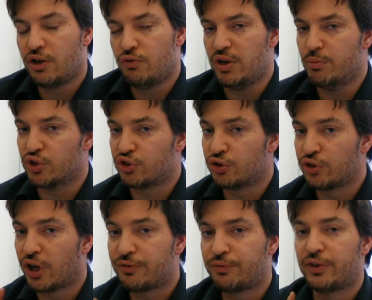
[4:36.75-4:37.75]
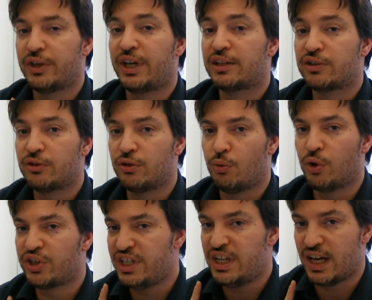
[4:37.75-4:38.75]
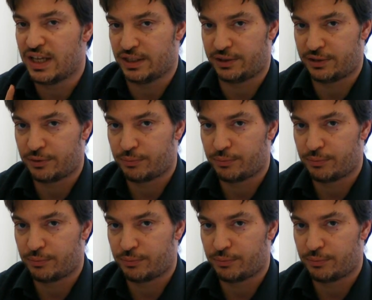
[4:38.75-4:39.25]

we must not forget what he is.